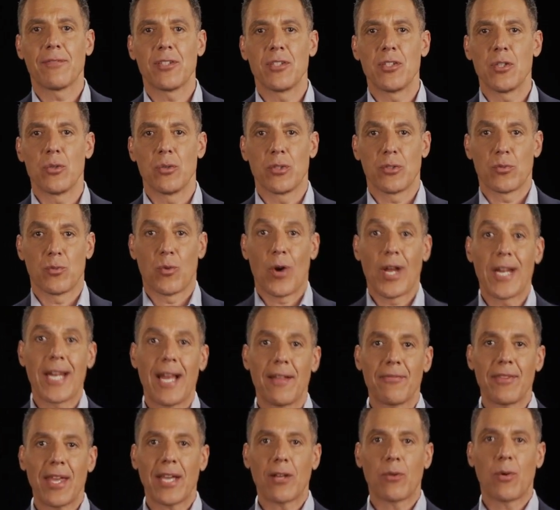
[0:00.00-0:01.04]
to do is write
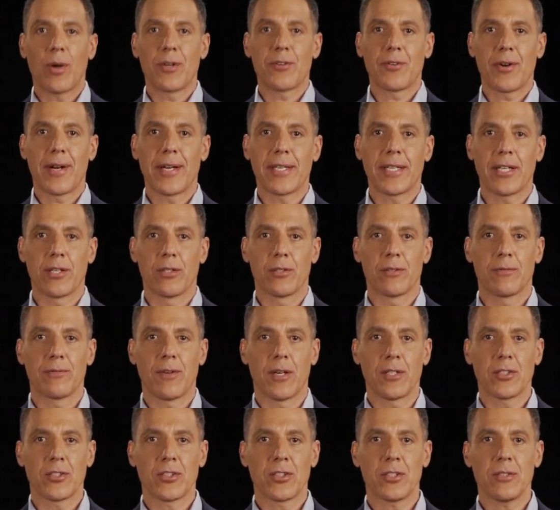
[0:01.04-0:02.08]
out that quadratic error
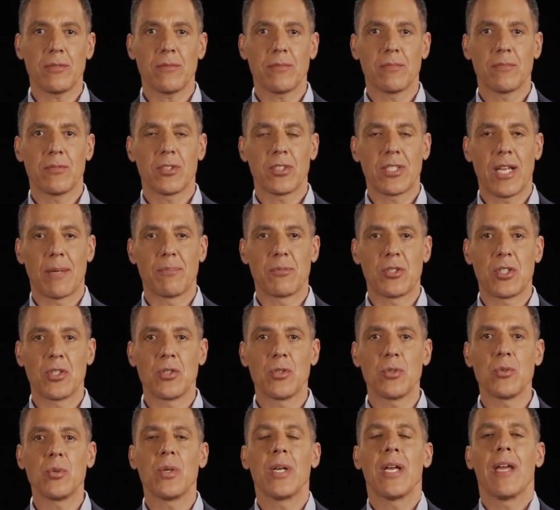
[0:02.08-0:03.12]
function, step
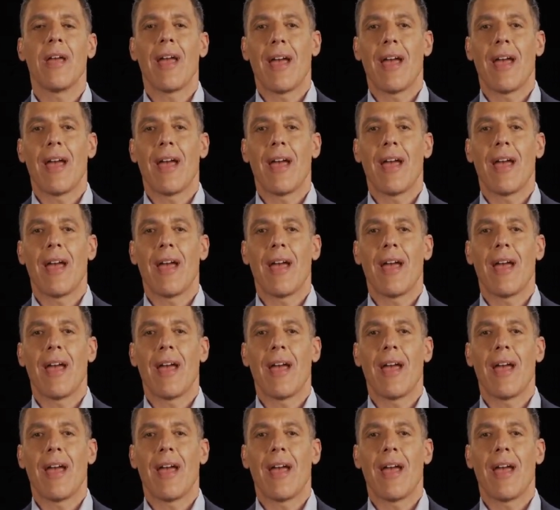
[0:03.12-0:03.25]
two,